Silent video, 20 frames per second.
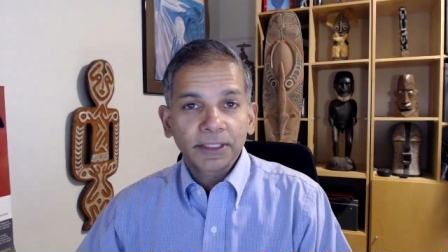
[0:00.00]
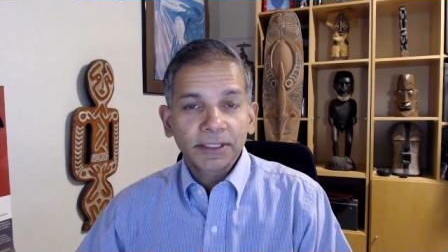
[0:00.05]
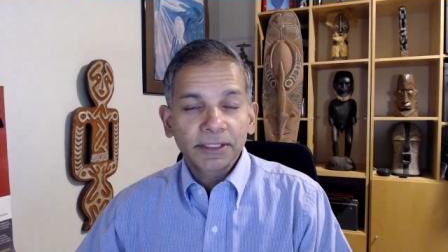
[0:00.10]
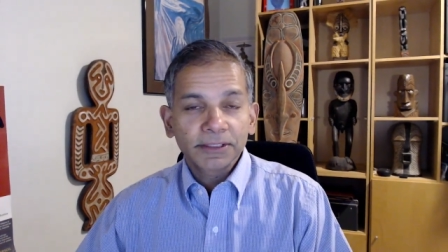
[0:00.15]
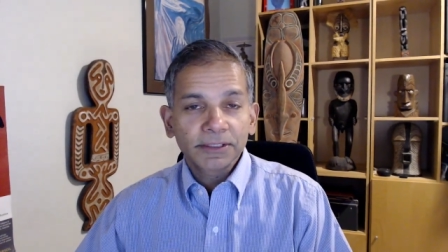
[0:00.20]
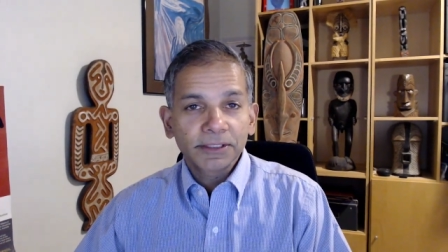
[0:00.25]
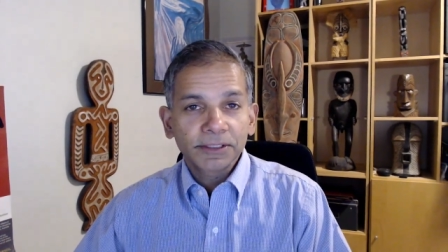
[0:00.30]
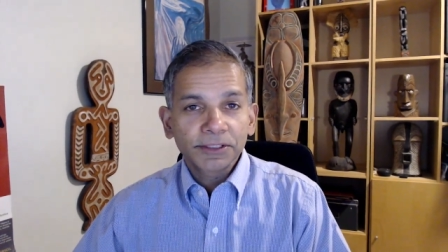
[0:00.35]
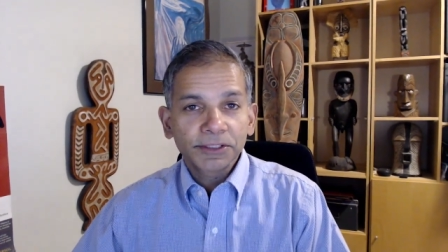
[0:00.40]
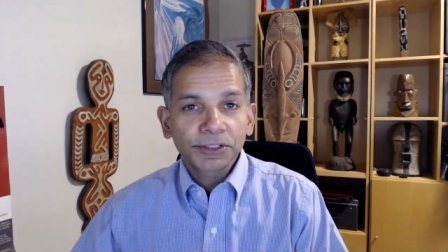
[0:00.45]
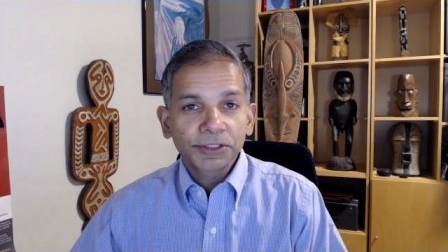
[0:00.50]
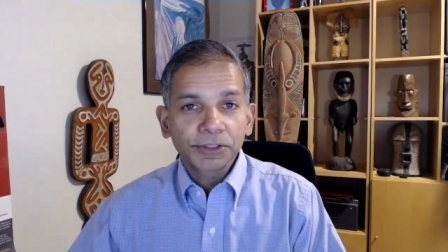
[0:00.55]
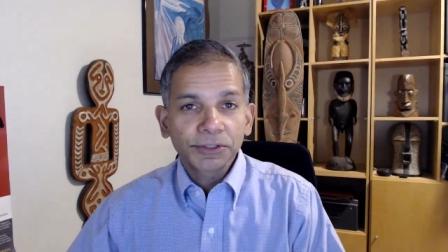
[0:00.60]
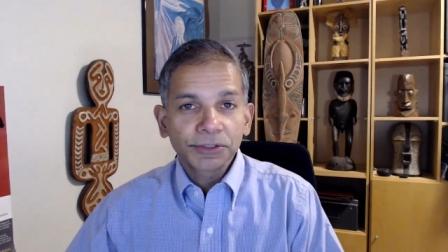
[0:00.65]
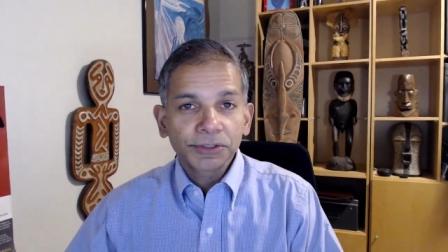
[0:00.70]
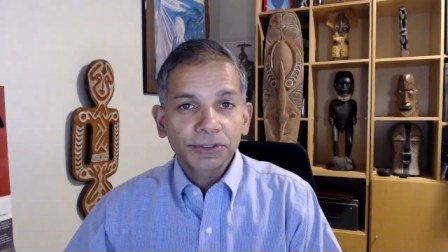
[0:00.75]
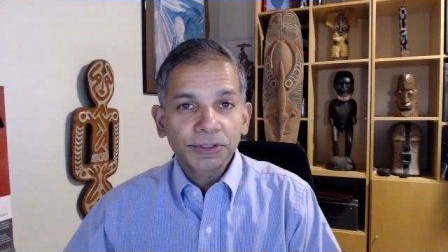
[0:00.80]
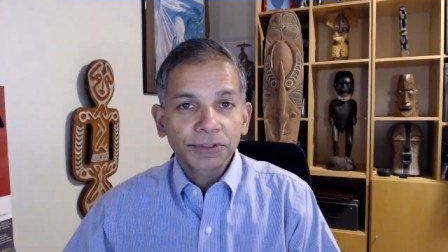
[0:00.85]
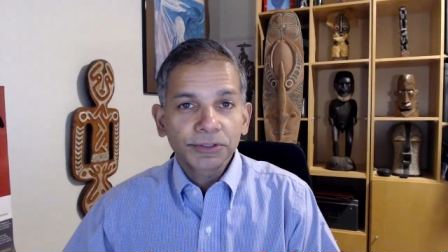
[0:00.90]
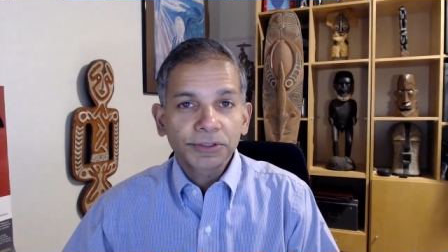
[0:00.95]
I guess it just
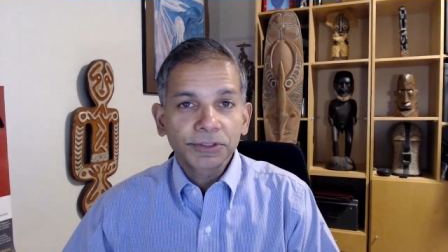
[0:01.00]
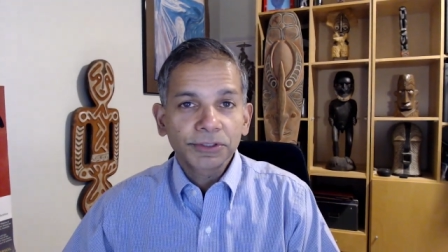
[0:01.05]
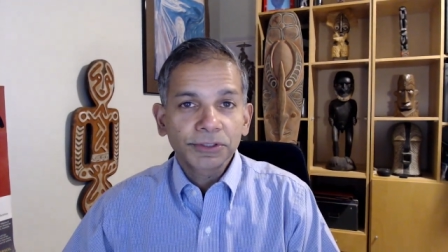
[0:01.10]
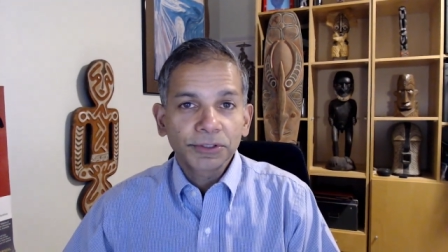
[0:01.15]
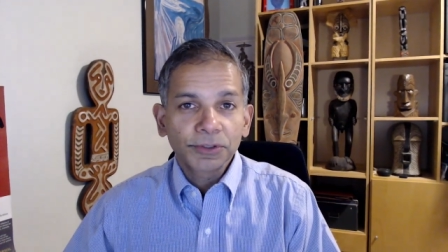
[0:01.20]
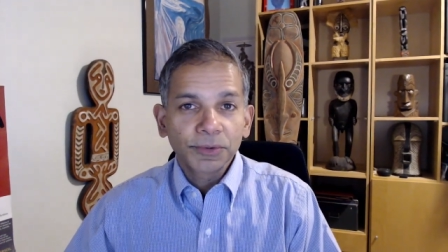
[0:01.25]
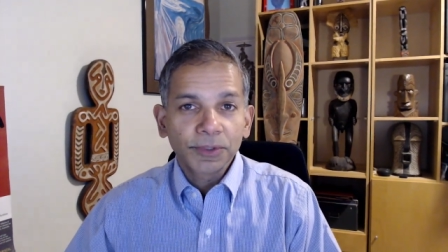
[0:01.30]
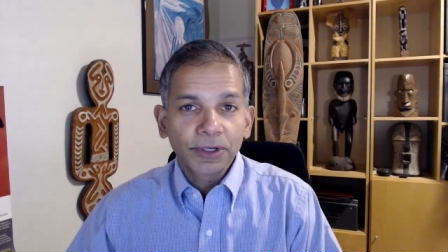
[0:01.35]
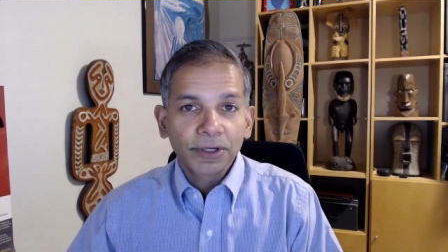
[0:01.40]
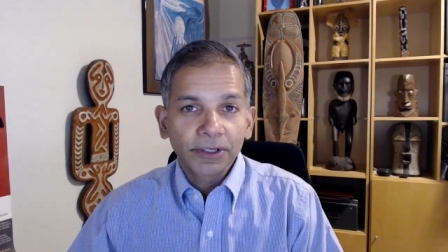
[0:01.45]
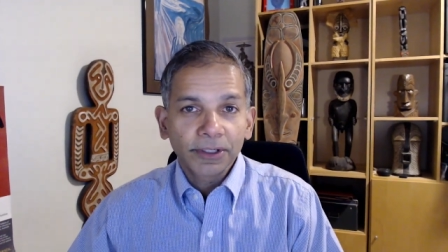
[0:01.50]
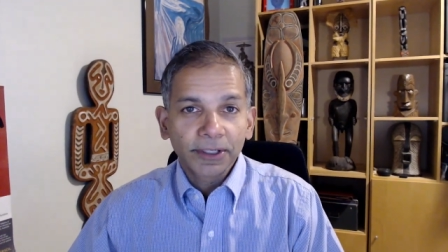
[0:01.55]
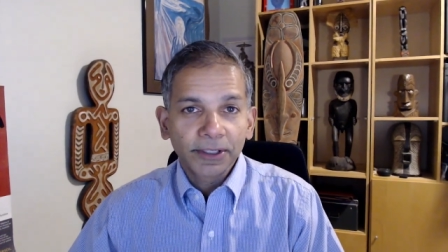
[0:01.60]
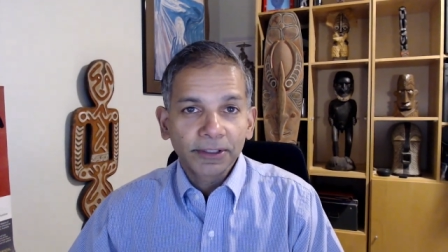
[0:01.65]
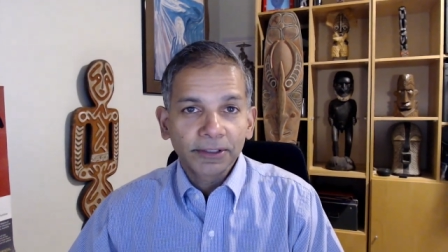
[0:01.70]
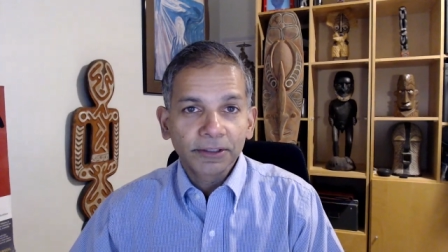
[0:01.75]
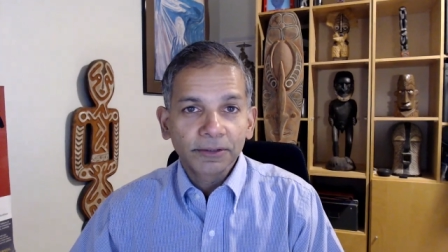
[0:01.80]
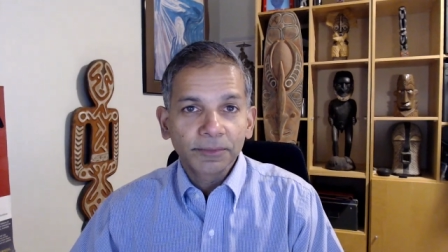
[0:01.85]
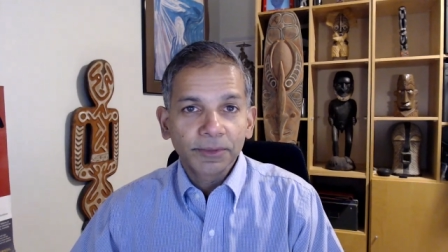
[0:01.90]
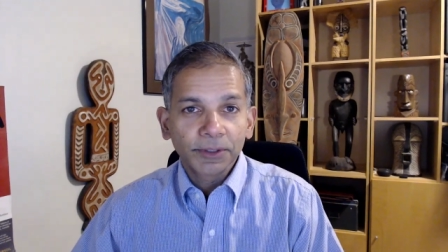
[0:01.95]
shows, goes to show we're all
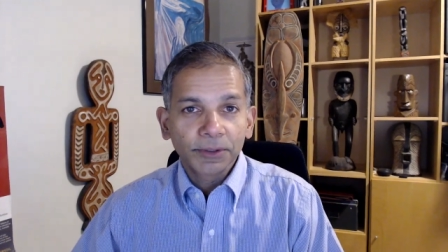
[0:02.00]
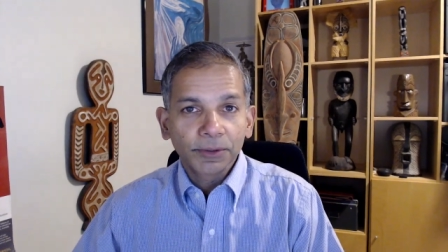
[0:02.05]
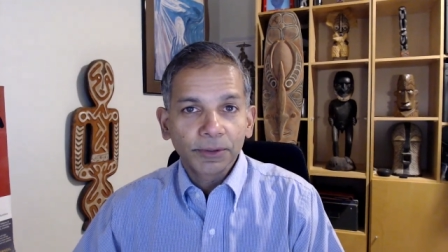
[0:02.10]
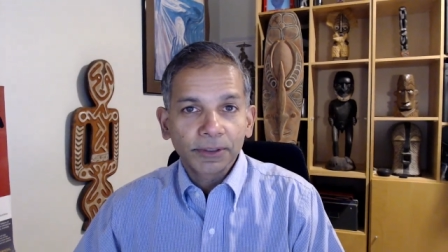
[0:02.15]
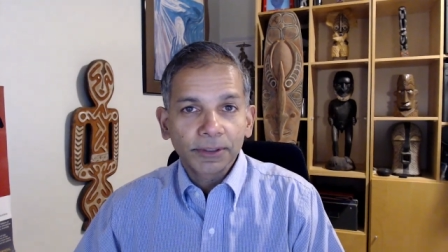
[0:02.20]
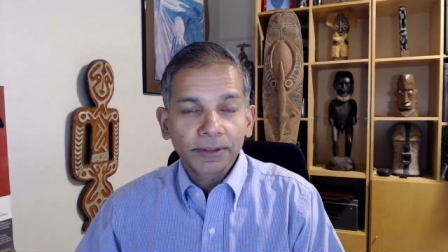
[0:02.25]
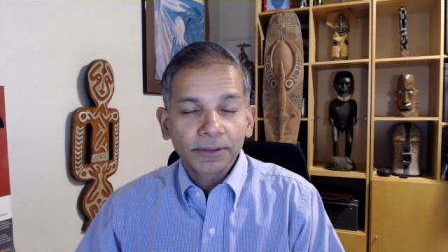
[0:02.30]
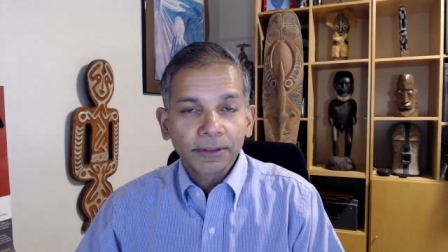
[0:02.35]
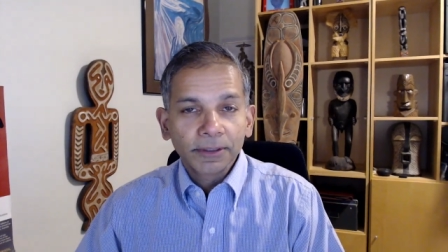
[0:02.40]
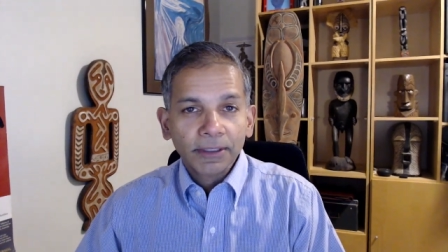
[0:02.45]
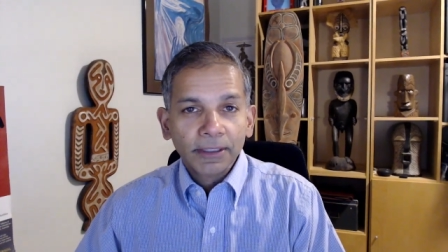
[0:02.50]
getting a little bit older.